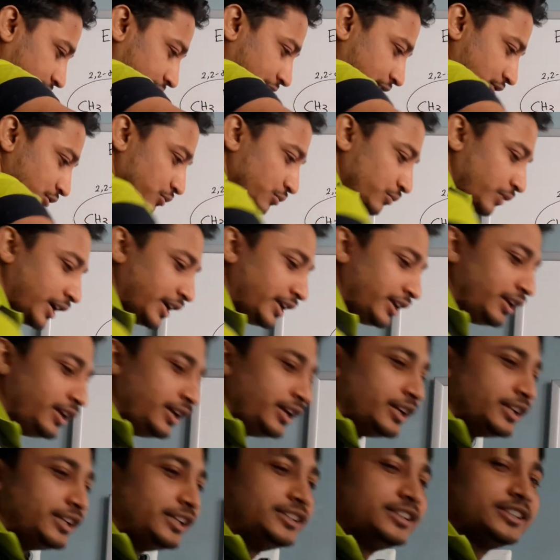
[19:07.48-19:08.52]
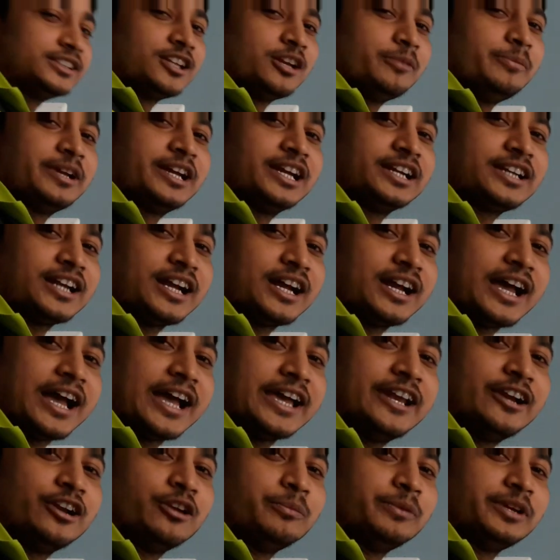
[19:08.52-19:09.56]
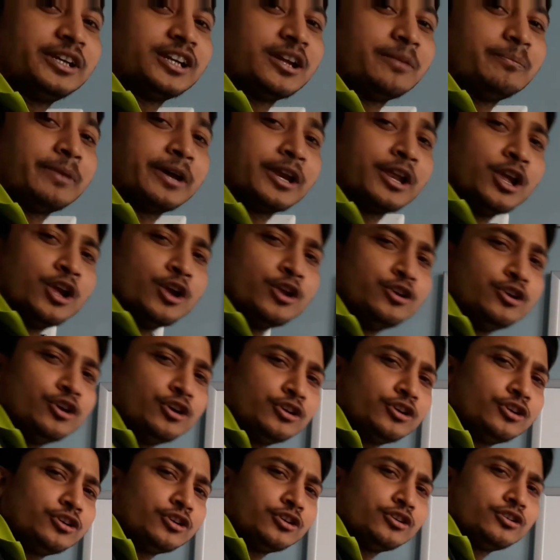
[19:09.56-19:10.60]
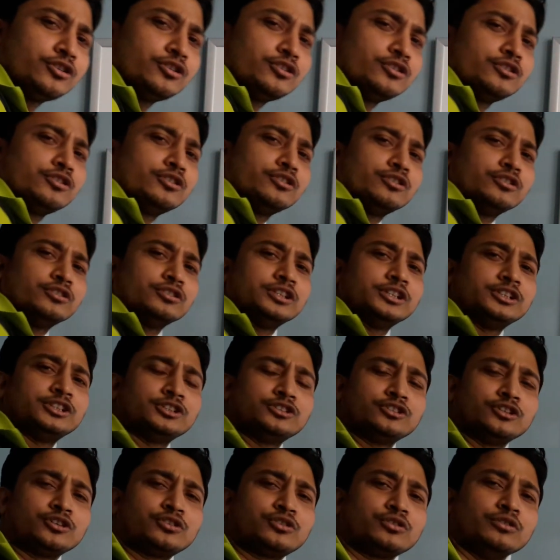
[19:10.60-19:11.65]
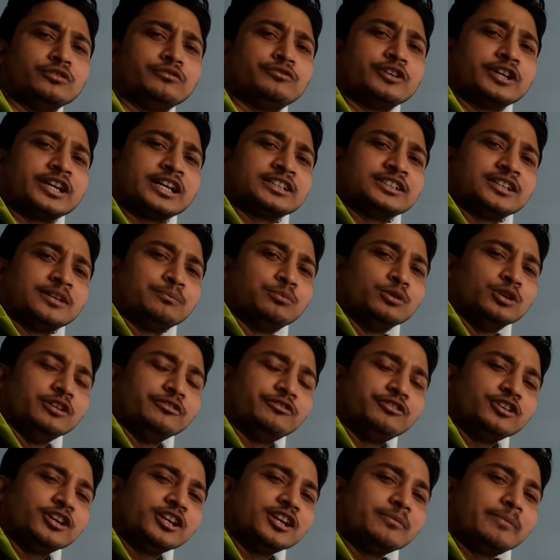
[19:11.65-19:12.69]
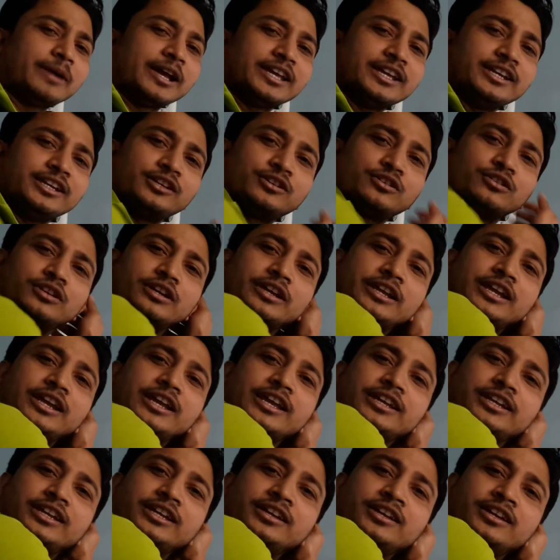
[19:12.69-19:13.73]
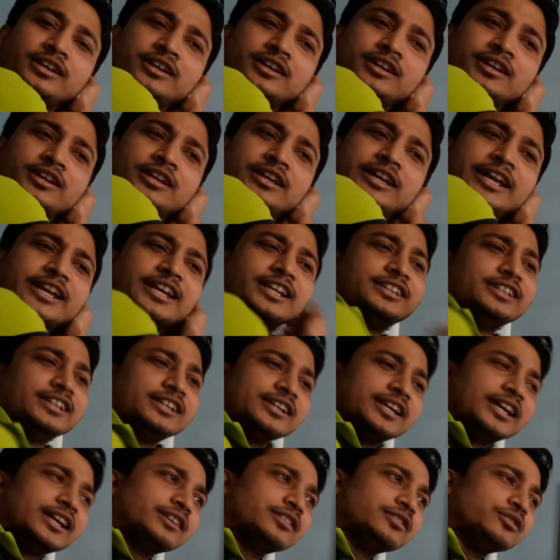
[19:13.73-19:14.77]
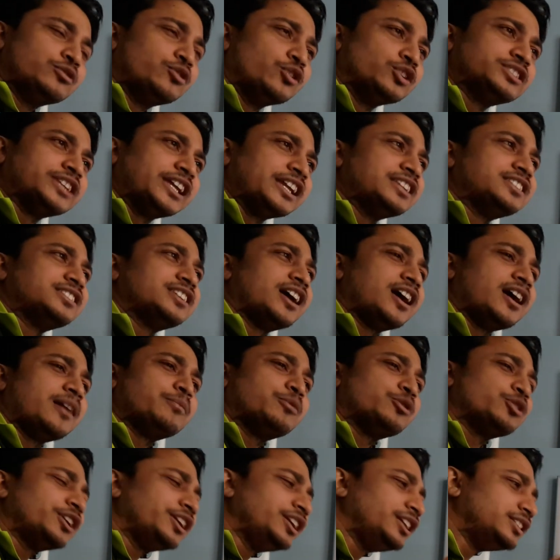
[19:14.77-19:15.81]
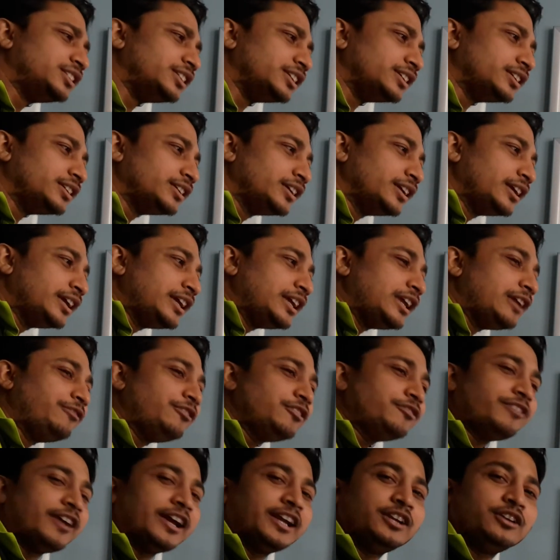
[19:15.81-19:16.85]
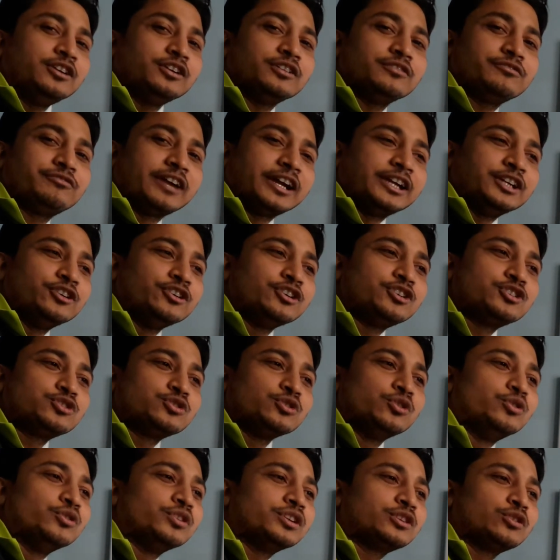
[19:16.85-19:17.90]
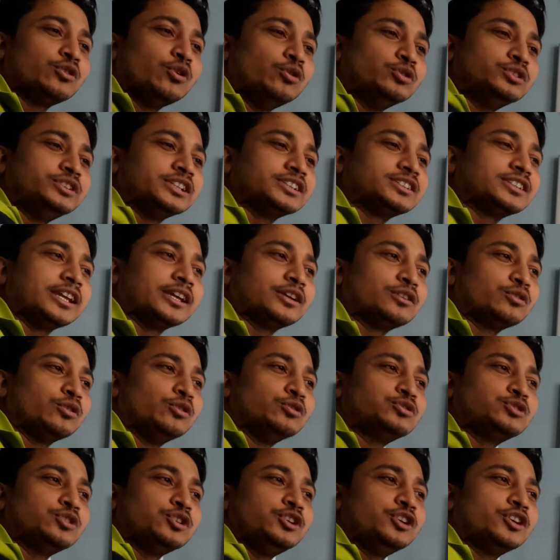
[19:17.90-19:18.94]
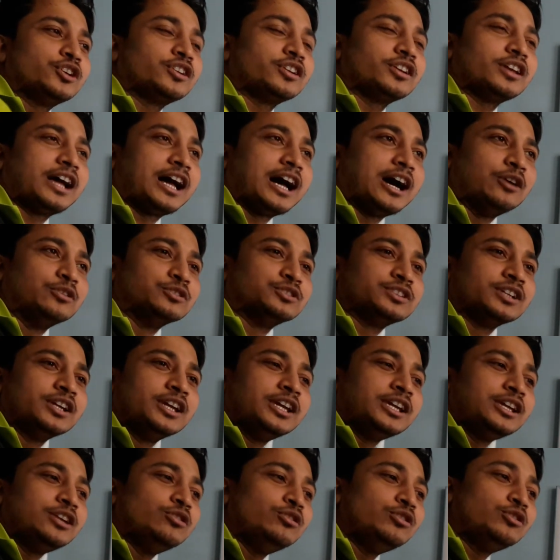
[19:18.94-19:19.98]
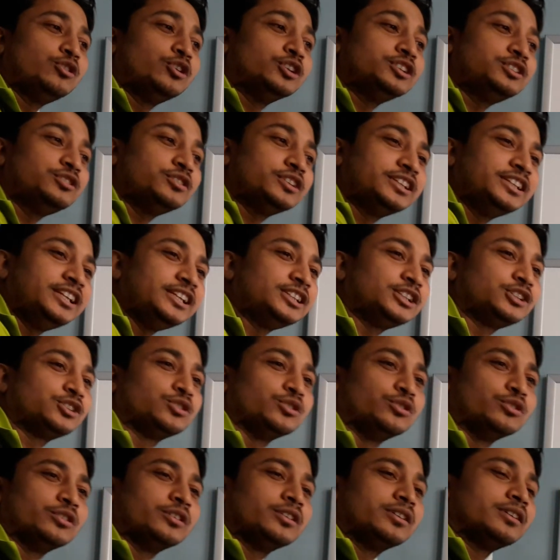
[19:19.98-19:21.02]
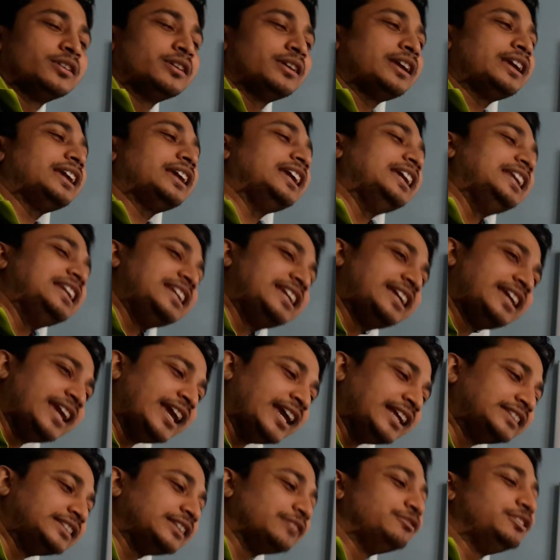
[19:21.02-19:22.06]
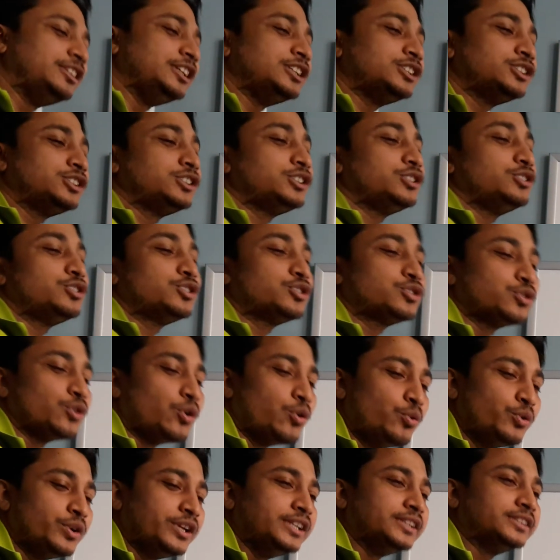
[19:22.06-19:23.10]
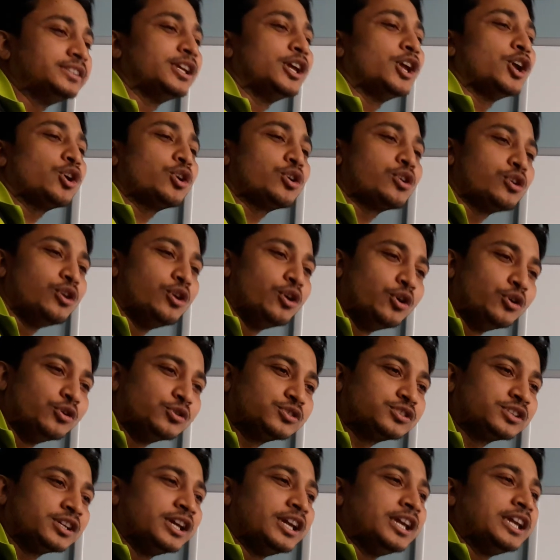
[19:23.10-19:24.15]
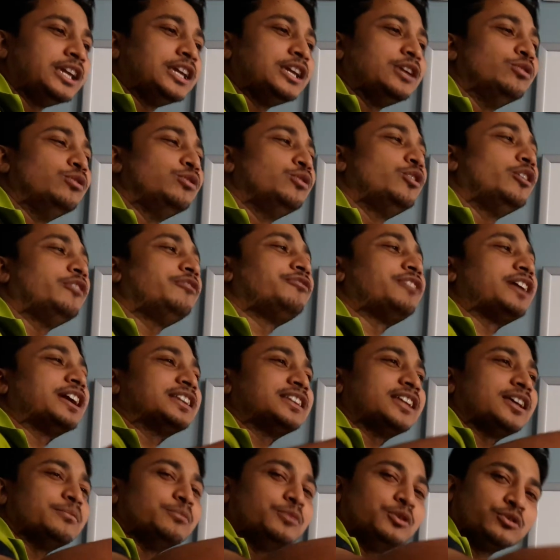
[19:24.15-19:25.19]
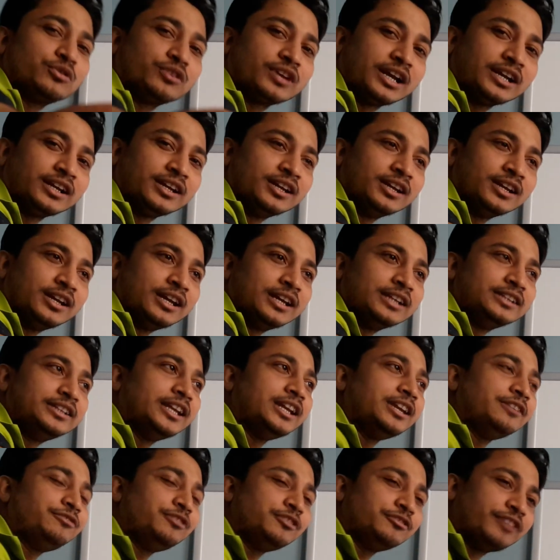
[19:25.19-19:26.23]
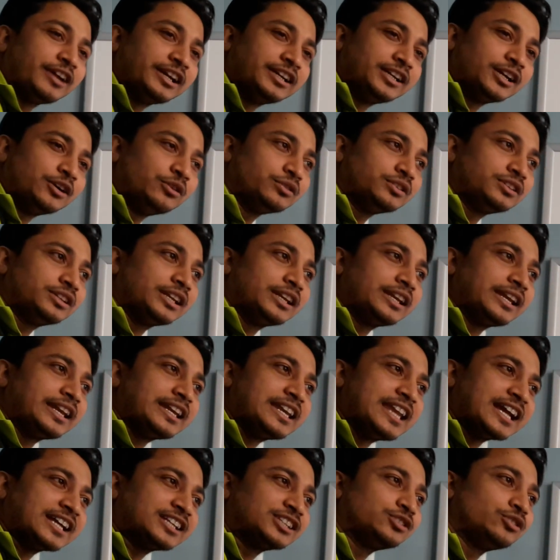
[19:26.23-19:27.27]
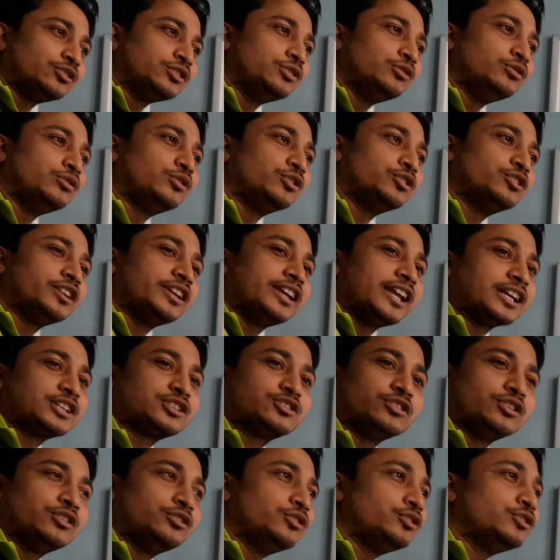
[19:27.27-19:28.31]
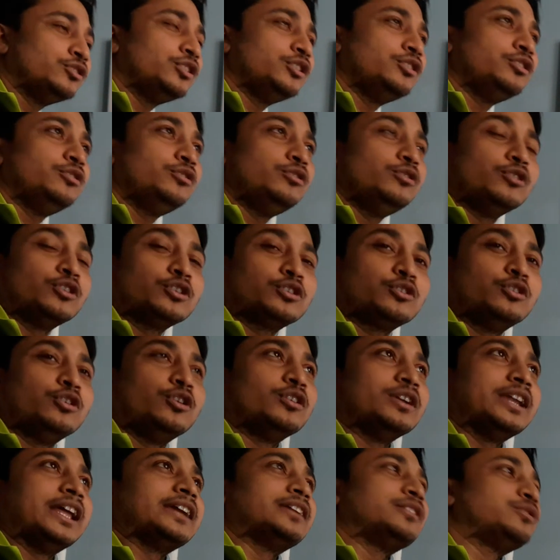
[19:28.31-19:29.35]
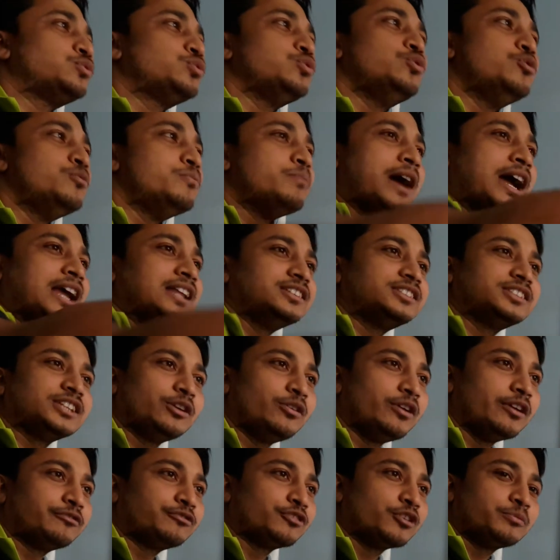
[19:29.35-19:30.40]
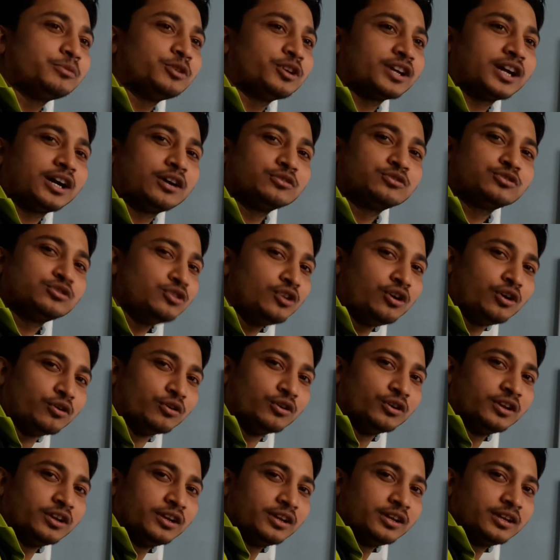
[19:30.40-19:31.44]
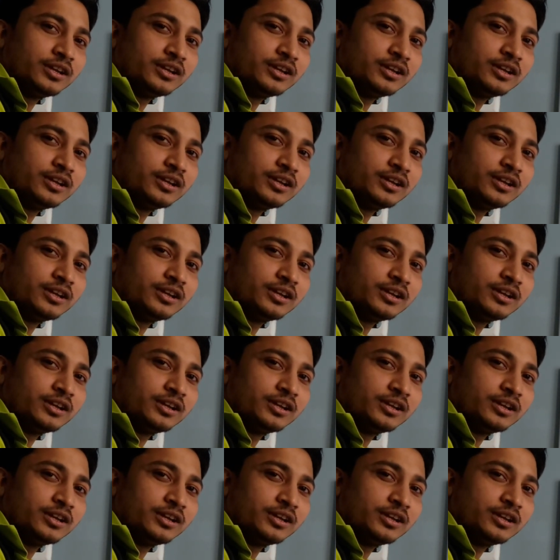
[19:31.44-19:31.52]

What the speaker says: That's why this is going to be get a higher atomic number. No. This is not true. For example, if you want to buy anything like grocery stuff or anything, if you find a store closest, like close to your house, you will go to this store. In case if this store is closed, you will go further more, right? Then if you find out the next store, you will go to the next store. You will not go like 2 miles away from your house. No.